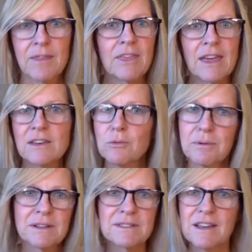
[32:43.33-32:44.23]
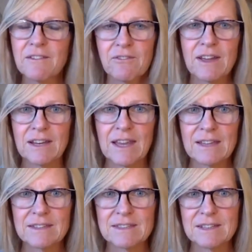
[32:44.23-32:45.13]
then your brain's going to fight
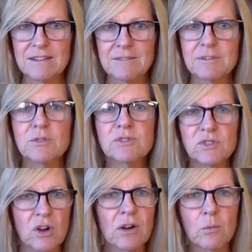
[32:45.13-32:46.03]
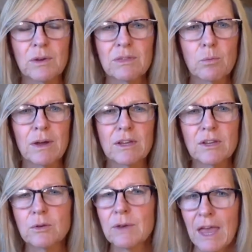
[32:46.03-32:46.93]
against it. So start with what
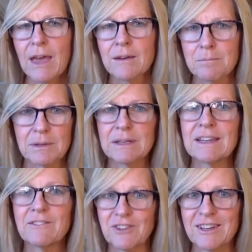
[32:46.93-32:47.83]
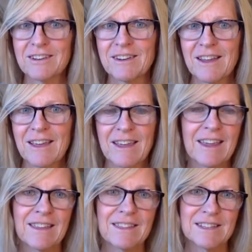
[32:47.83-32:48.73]
you can believe in
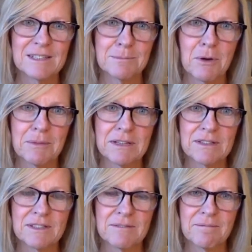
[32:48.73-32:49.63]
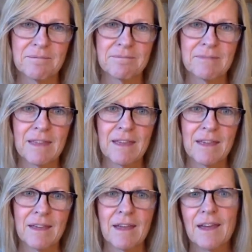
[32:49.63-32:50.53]
this moment.
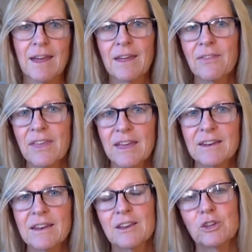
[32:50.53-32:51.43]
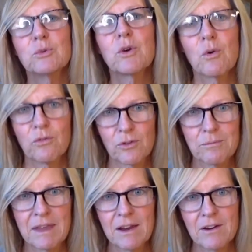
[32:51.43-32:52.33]
And then you go from
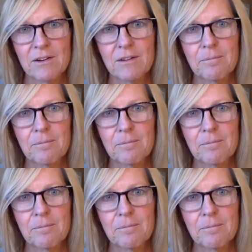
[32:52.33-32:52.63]
there.